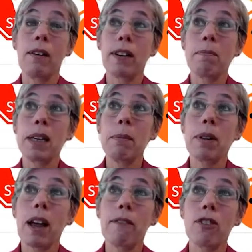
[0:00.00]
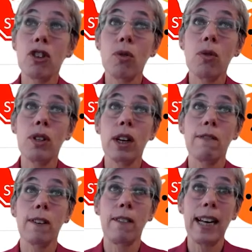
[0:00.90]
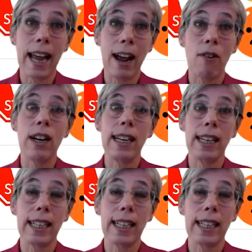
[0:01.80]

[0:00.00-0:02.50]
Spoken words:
What people have told us very loudly